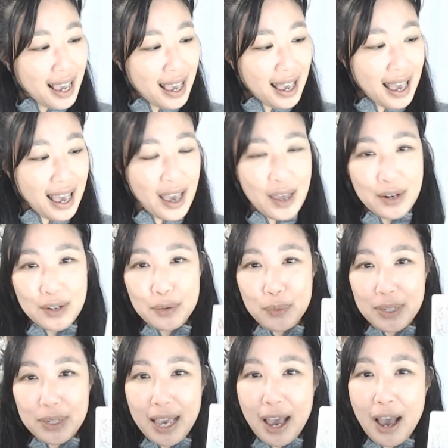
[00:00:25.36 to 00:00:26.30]
And
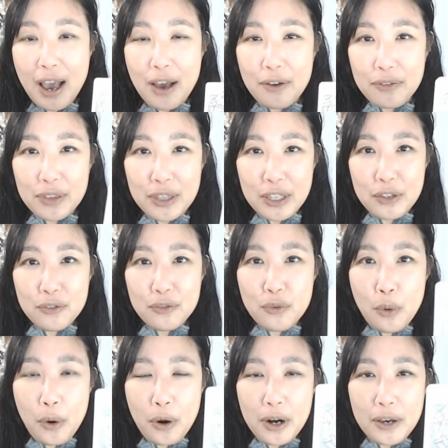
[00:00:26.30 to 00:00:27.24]
we have the
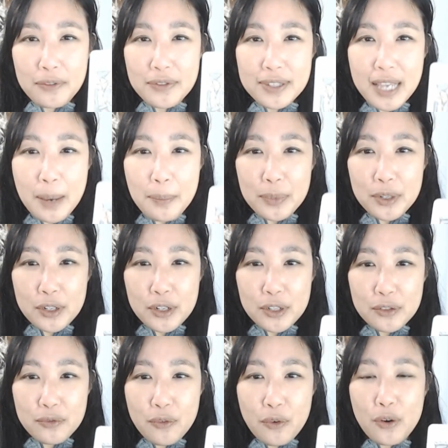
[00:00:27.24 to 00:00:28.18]
4 of
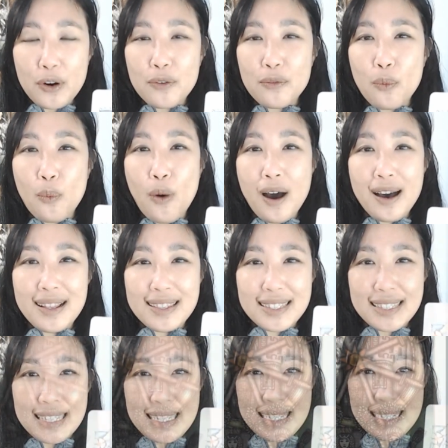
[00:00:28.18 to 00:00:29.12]
Scepters, 4 of Wands, the